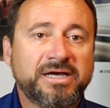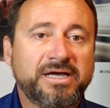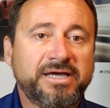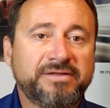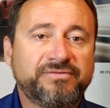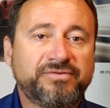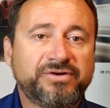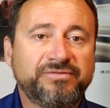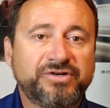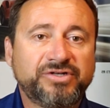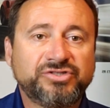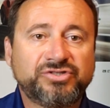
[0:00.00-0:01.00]
And for a
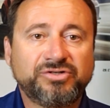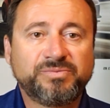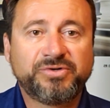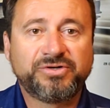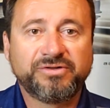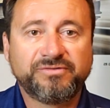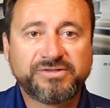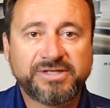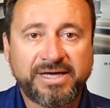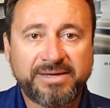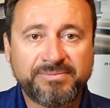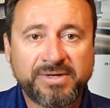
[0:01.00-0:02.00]
very short period of
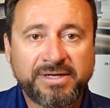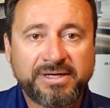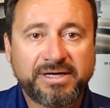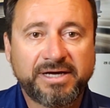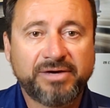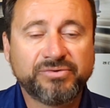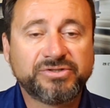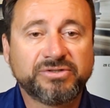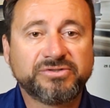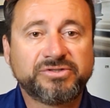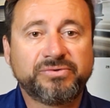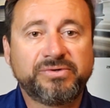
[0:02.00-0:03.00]
time, I was
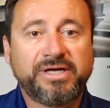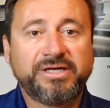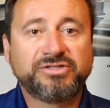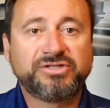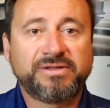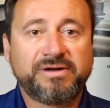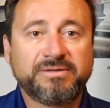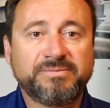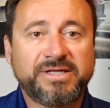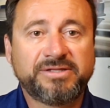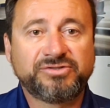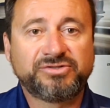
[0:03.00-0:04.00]
also a general
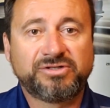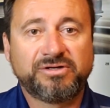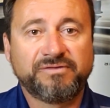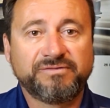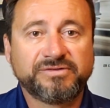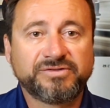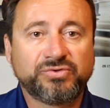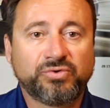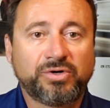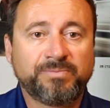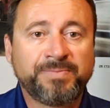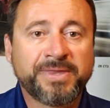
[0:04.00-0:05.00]
manager of the
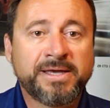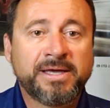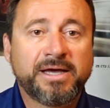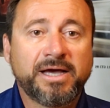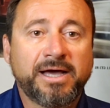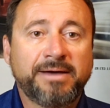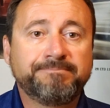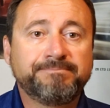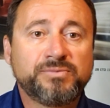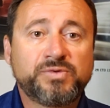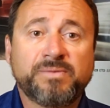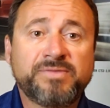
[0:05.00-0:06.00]
store.
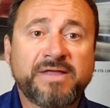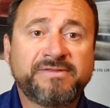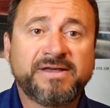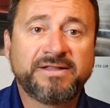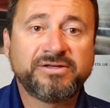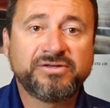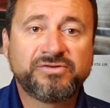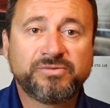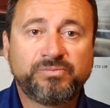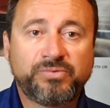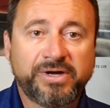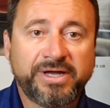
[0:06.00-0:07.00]
So I'm not telling you to
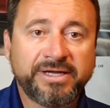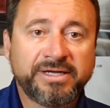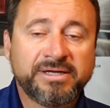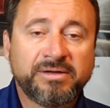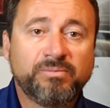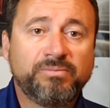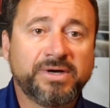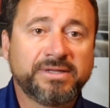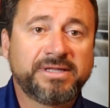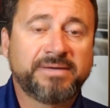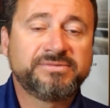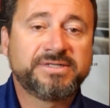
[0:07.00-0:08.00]
brag,
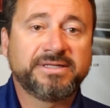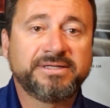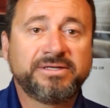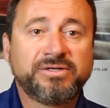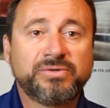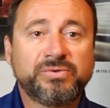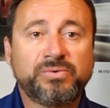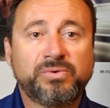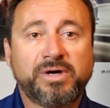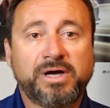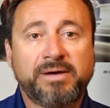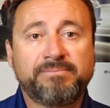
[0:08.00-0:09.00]
but I'm telling you
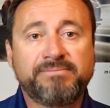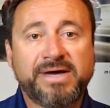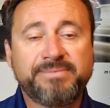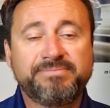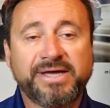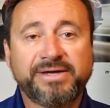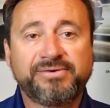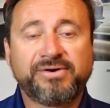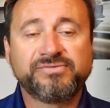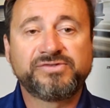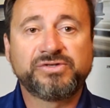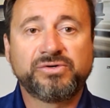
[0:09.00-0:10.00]
my
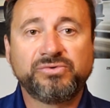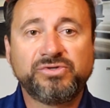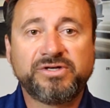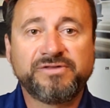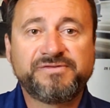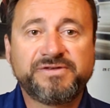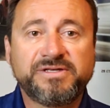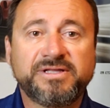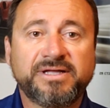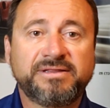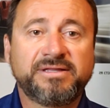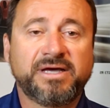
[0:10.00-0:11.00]
background. So you can see
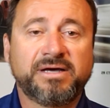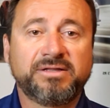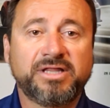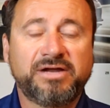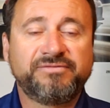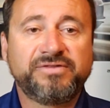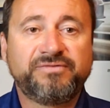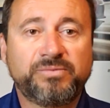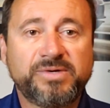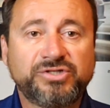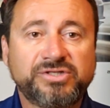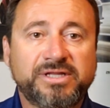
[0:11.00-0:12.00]
that a lot of
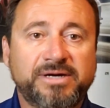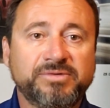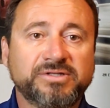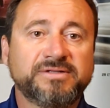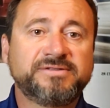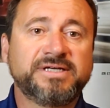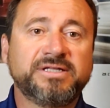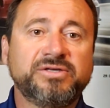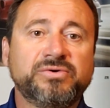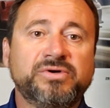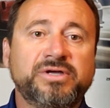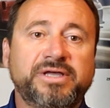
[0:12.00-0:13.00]
information that I'm going to tell
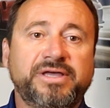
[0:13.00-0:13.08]
you